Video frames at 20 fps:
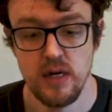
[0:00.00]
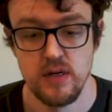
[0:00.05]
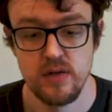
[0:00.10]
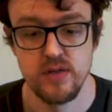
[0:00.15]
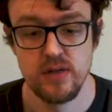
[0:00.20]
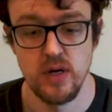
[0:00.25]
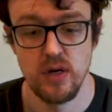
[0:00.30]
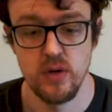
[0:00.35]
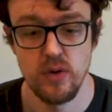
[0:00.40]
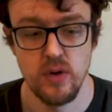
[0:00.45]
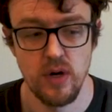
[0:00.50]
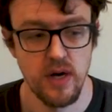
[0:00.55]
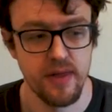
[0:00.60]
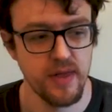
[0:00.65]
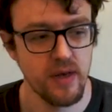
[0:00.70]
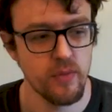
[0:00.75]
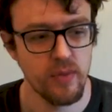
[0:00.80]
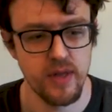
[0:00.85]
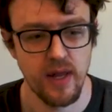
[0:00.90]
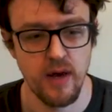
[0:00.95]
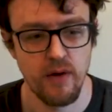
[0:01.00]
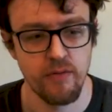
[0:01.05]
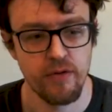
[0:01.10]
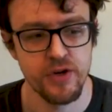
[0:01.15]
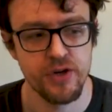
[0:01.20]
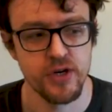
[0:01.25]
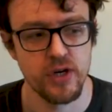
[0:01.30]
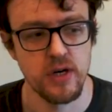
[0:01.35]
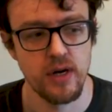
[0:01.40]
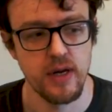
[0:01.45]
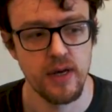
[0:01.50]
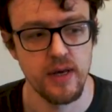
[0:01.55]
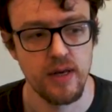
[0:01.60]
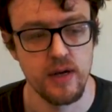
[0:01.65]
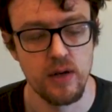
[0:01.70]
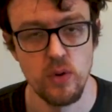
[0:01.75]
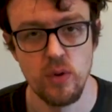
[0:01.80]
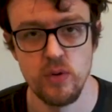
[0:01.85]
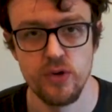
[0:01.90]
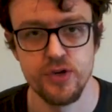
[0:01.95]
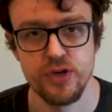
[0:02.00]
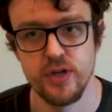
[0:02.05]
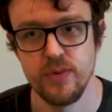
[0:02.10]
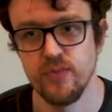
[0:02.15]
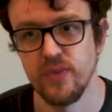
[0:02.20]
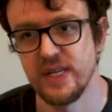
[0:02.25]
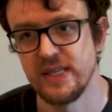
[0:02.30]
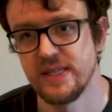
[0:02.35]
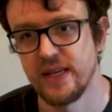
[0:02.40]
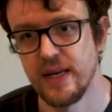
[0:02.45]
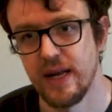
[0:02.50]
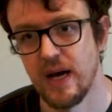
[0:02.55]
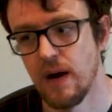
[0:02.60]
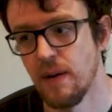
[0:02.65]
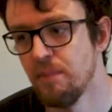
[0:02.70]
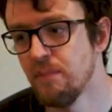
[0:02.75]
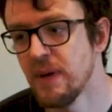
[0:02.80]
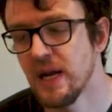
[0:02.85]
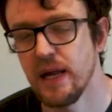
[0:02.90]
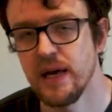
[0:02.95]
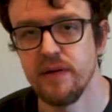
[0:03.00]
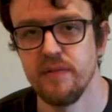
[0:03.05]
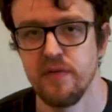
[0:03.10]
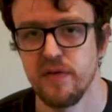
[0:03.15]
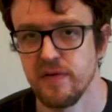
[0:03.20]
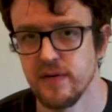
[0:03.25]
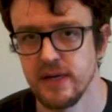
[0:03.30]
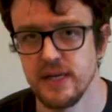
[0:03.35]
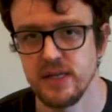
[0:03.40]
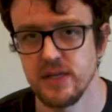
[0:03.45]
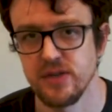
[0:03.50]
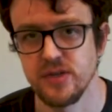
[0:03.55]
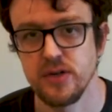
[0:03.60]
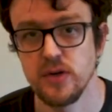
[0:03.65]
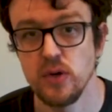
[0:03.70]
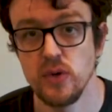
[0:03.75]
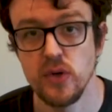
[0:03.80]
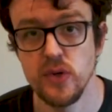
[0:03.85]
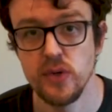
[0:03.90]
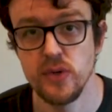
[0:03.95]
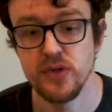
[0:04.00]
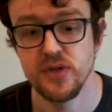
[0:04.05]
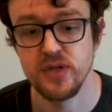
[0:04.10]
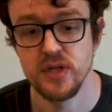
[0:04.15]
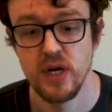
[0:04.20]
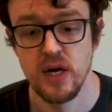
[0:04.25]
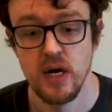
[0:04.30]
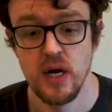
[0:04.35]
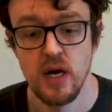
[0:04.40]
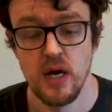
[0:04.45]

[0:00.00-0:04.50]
So I think when they originally launched them, they sent out 1 million free to schools,